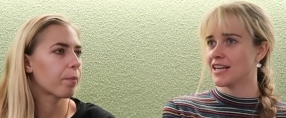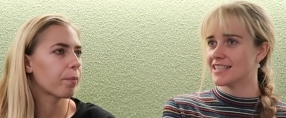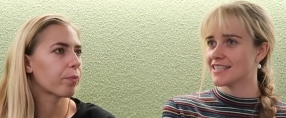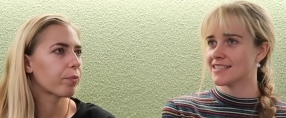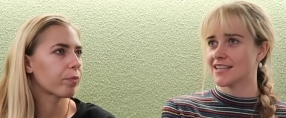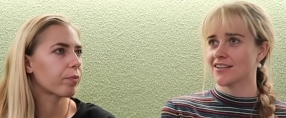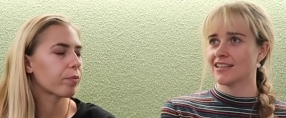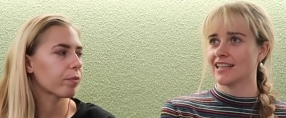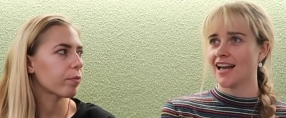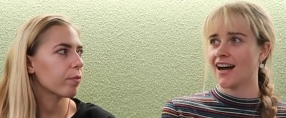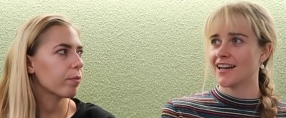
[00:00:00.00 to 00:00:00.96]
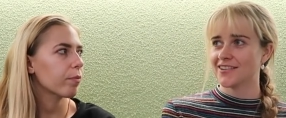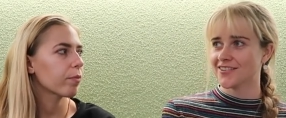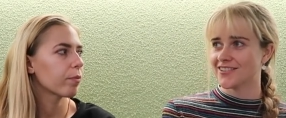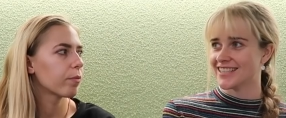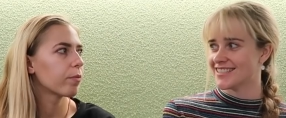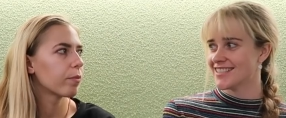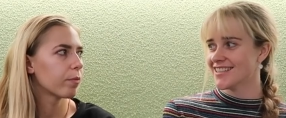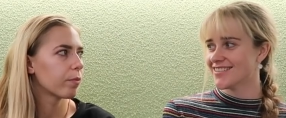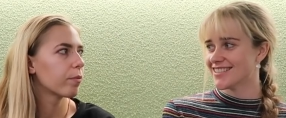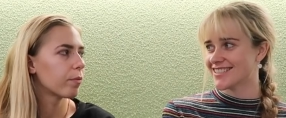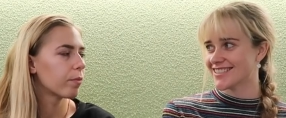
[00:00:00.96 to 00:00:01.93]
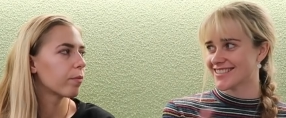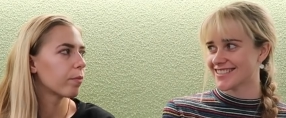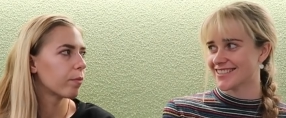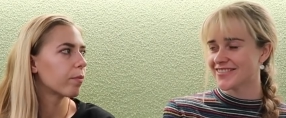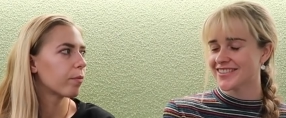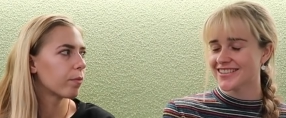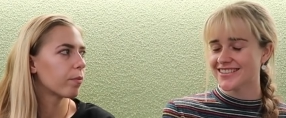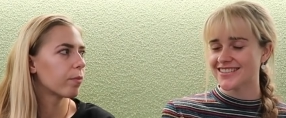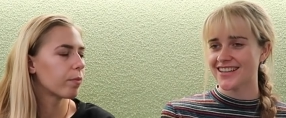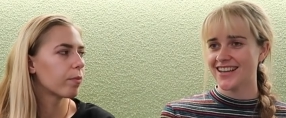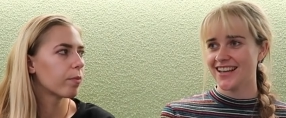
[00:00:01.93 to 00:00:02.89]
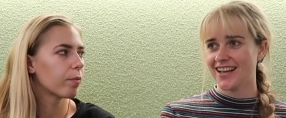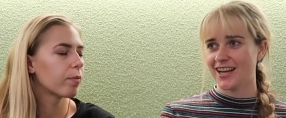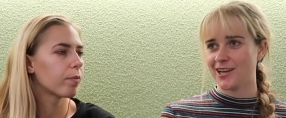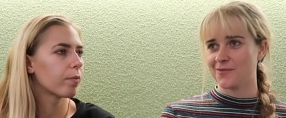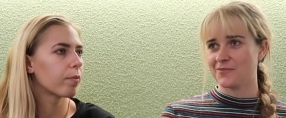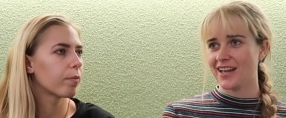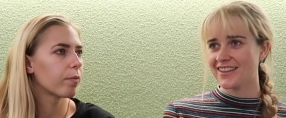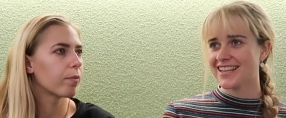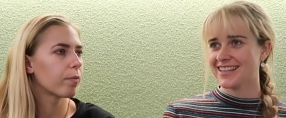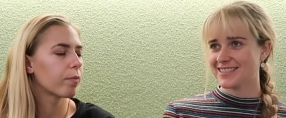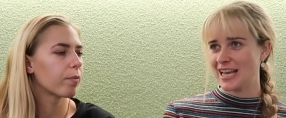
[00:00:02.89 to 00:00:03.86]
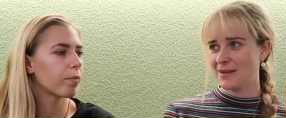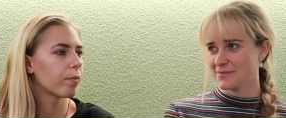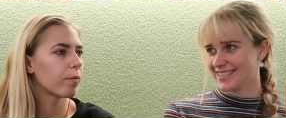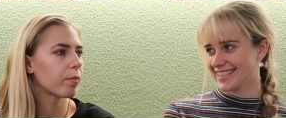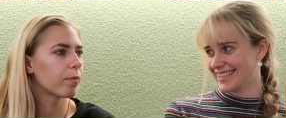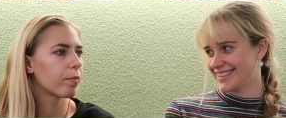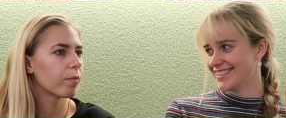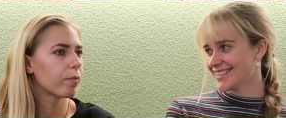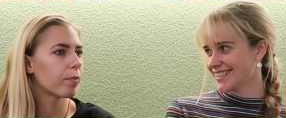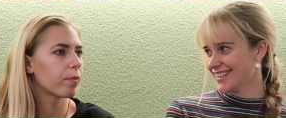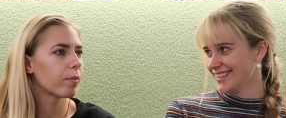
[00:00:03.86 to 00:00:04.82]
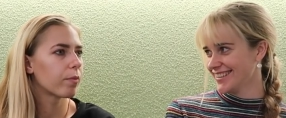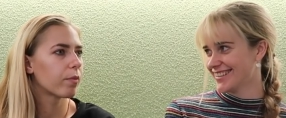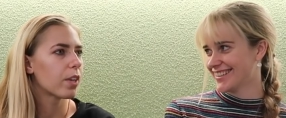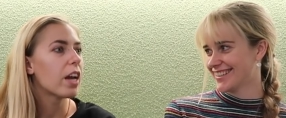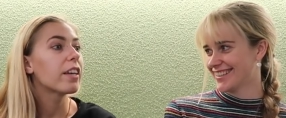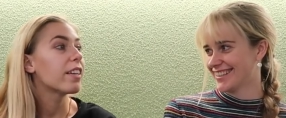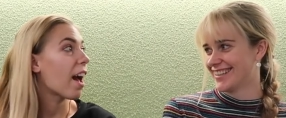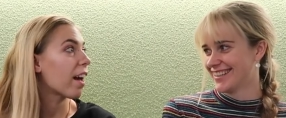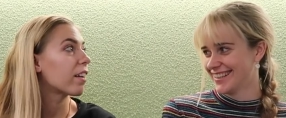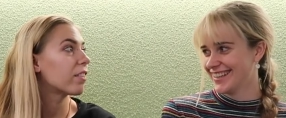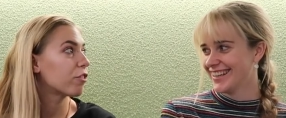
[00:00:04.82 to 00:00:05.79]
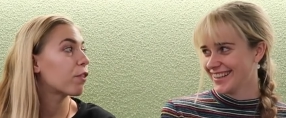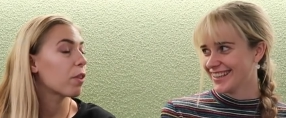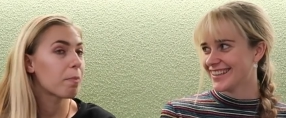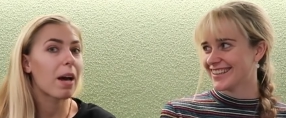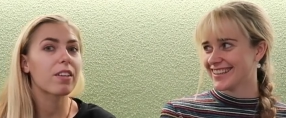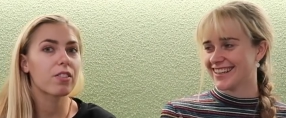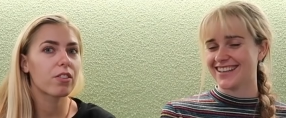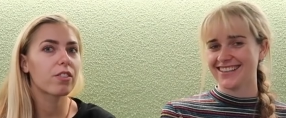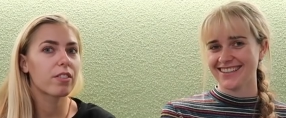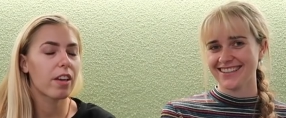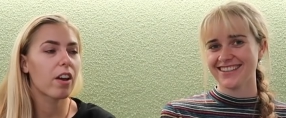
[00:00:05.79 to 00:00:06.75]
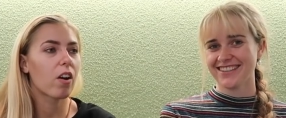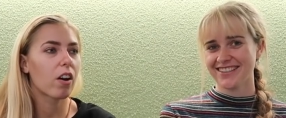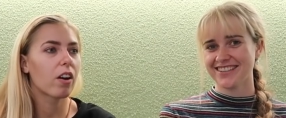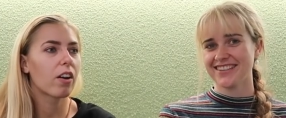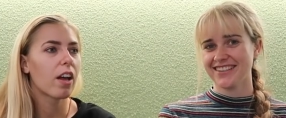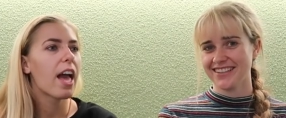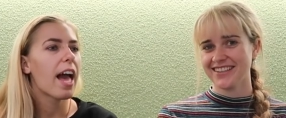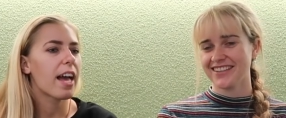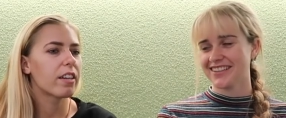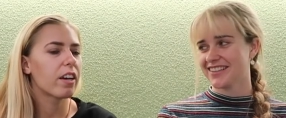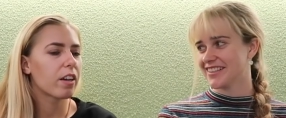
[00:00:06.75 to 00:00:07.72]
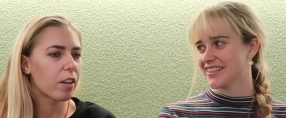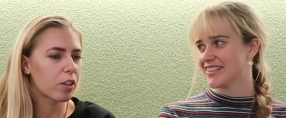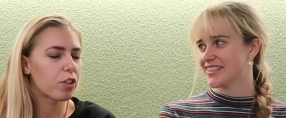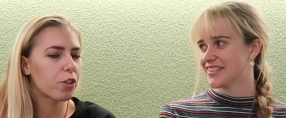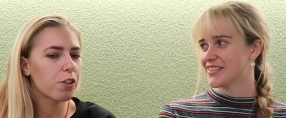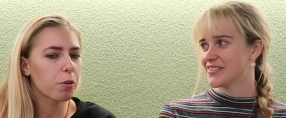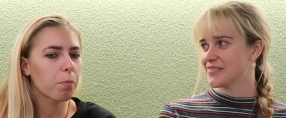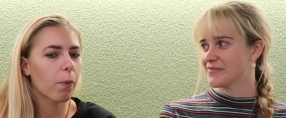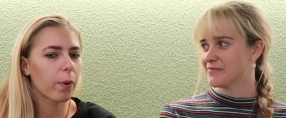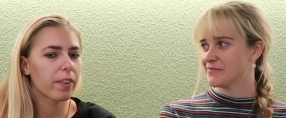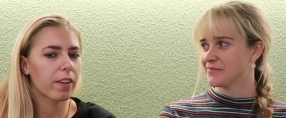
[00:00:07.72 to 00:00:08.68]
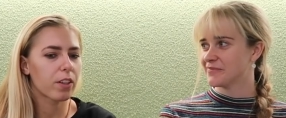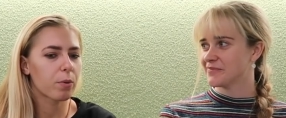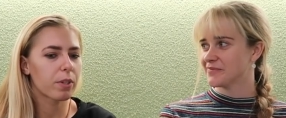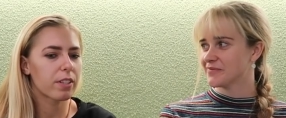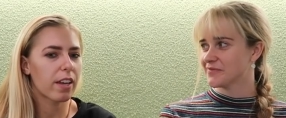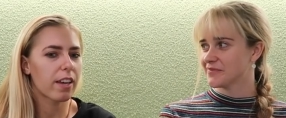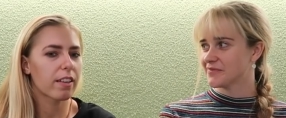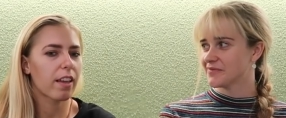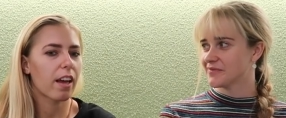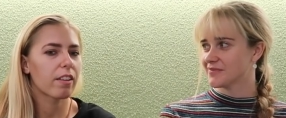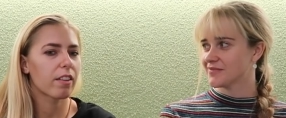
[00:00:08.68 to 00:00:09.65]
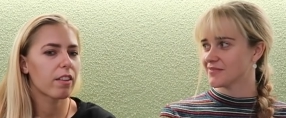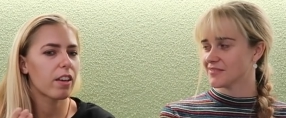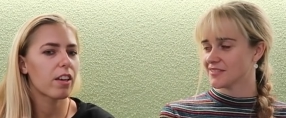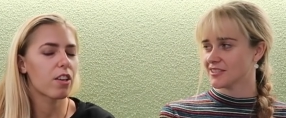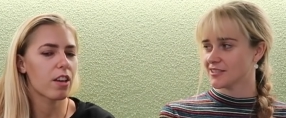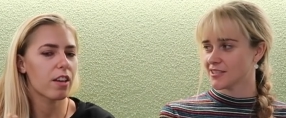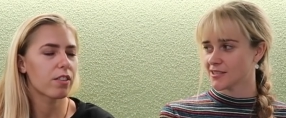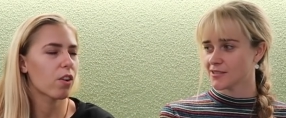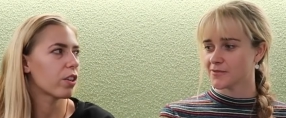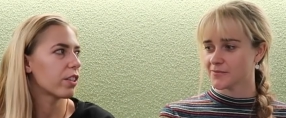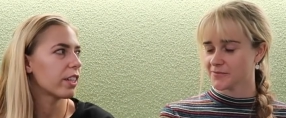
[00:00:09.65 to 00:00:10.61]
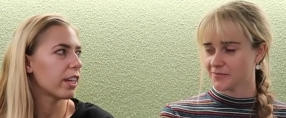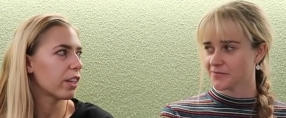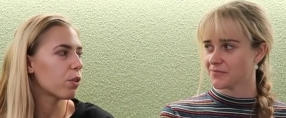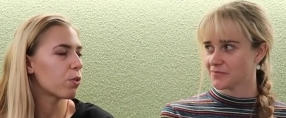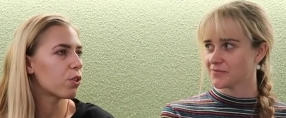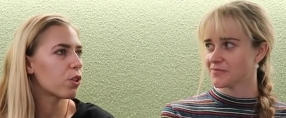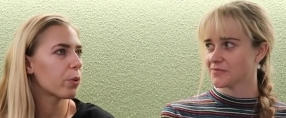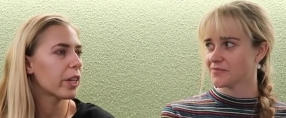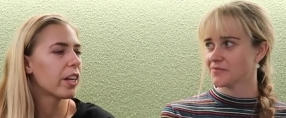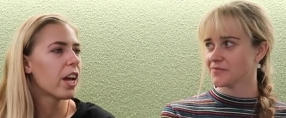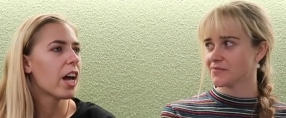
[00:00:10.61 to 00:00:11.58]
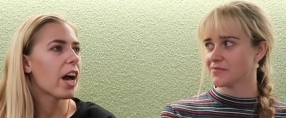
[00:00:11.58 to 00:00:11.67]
Speaker 1: not necessarily harder or easier, it's just different. Um, are the exams in English here? Yeah?
Speaker 2: for the masters yeah. they are. And uh, to your point that you were saying that it's hard to get used to it.